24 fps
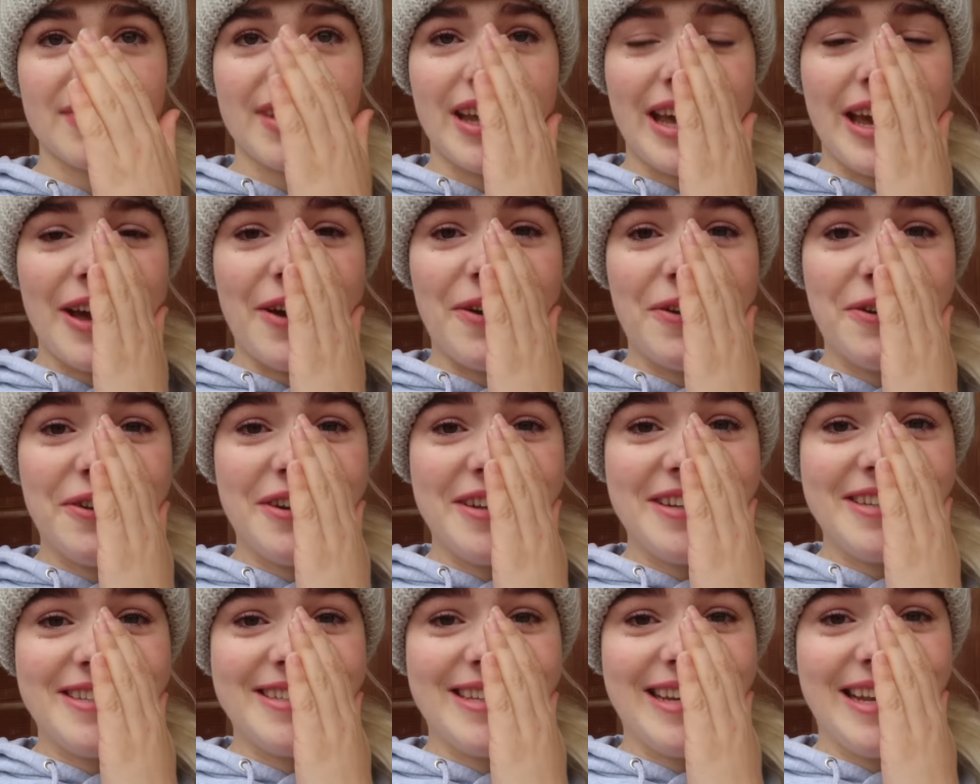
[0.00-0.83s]
It
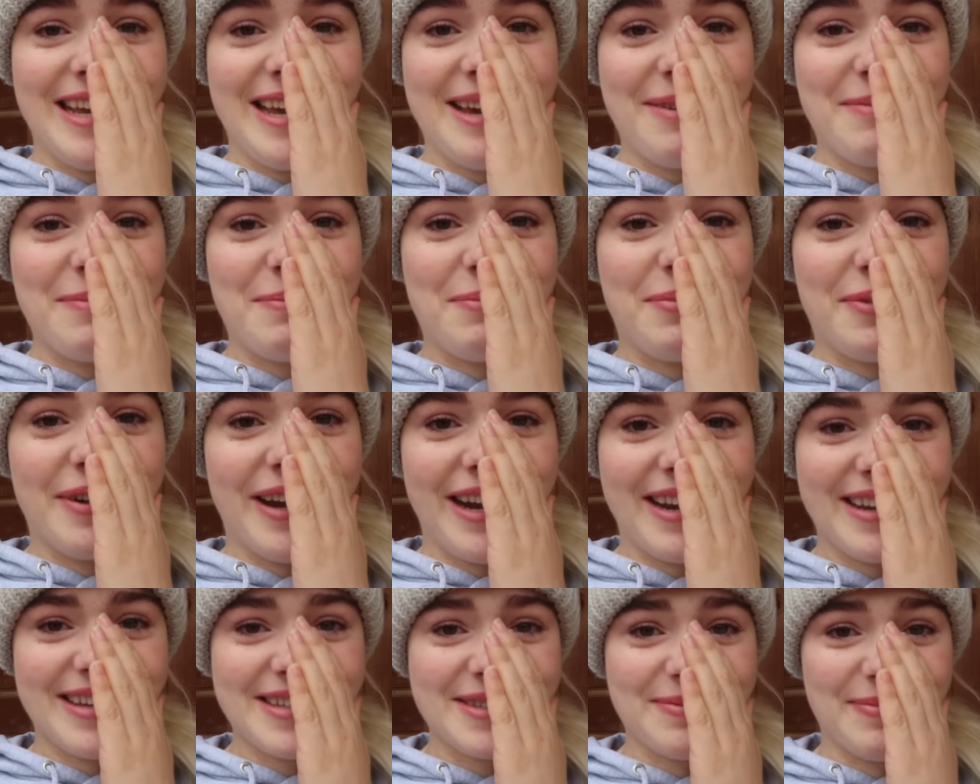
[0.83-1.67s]
honestly
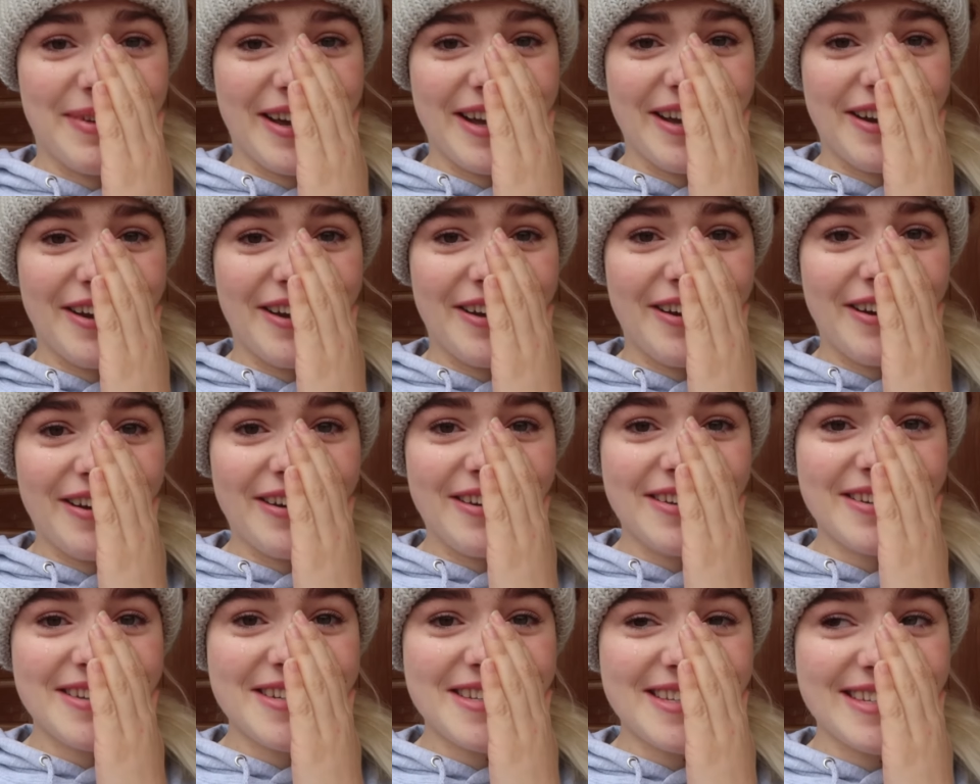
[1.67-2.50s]
breaks my
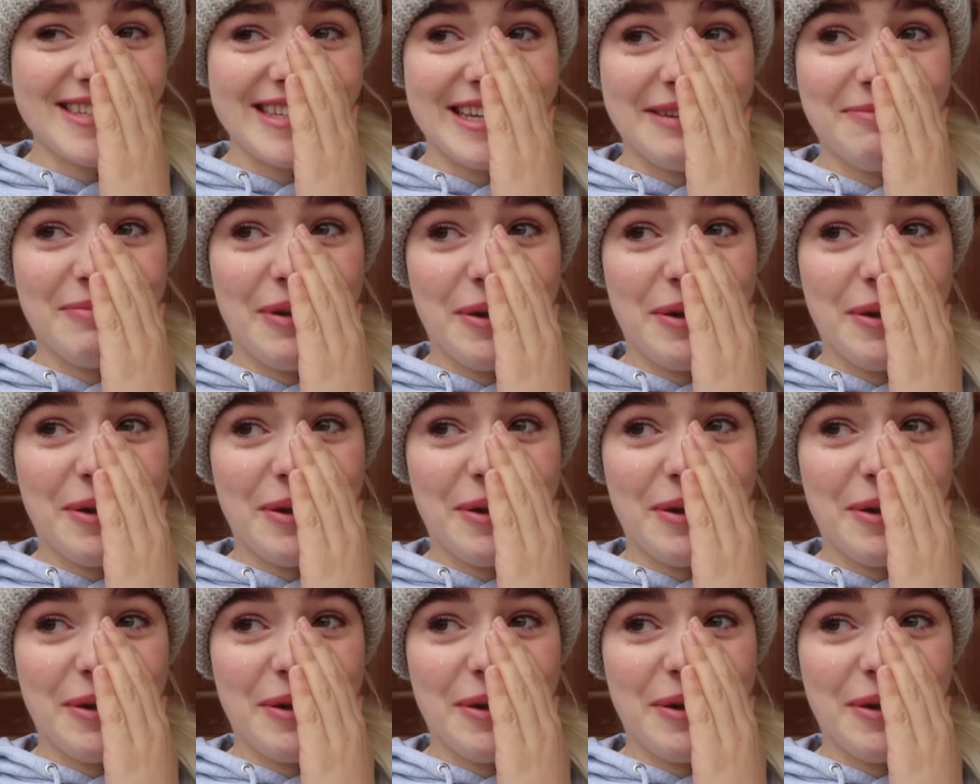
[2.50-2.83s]
heart to see